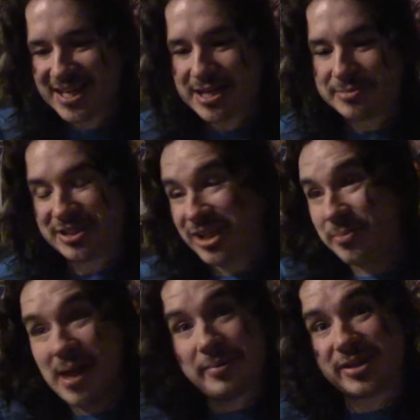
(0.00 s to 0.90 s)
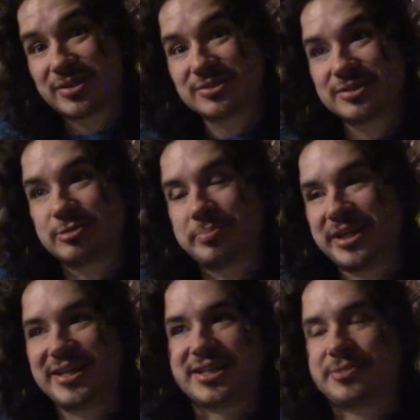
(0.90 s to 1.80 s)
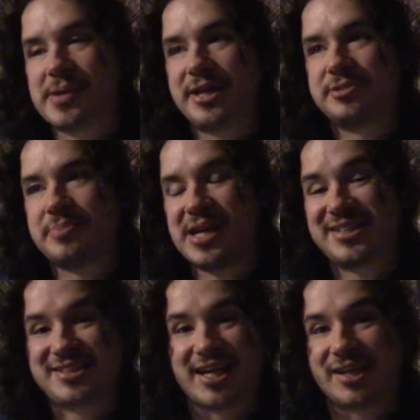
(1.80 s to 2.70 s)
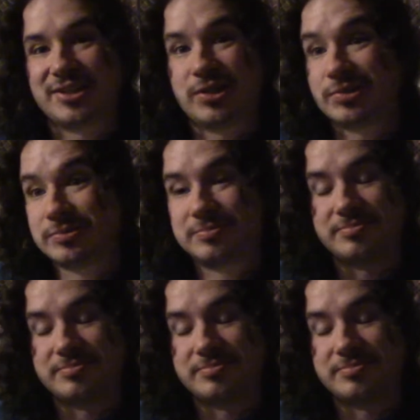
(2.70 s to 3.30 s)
But, maybe though it will be in the expansion pass, I don't know.